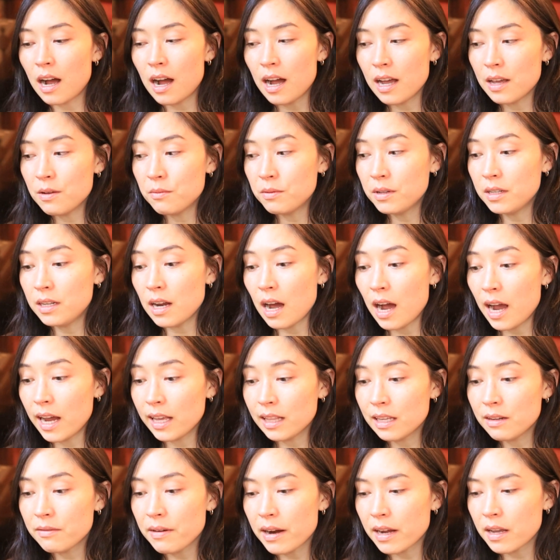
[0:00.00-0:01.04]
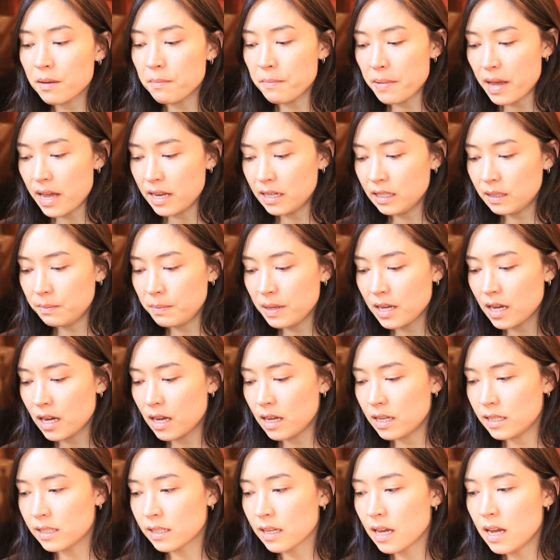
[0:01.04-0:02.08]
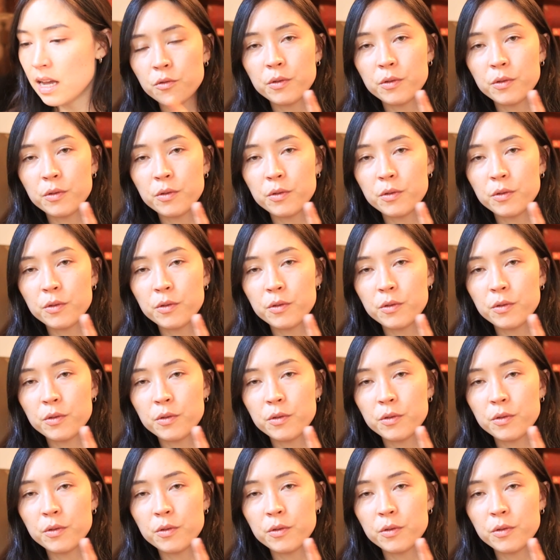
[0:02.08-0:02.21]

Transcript: I would highly recommend, because